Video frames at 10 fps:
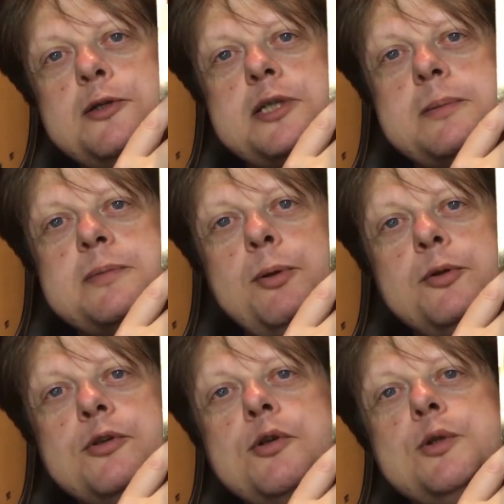James
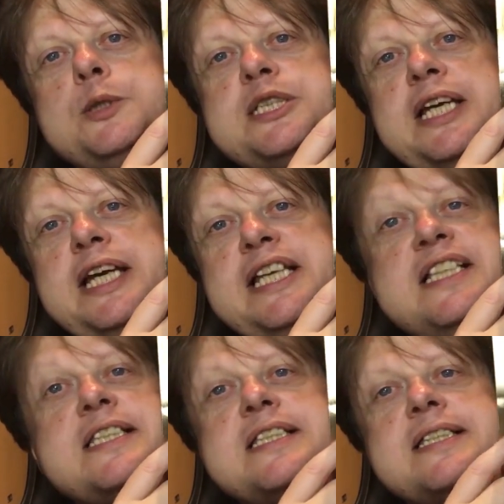Bond Grootzer
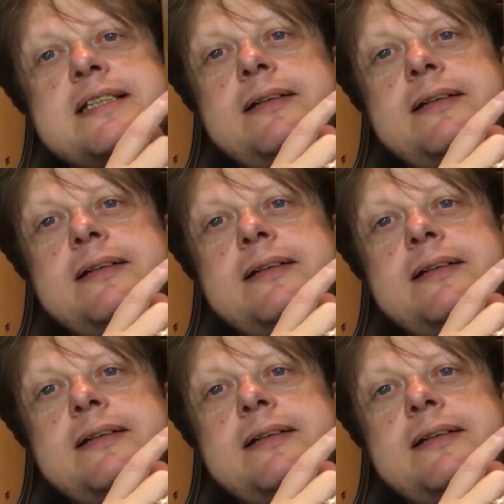Hits.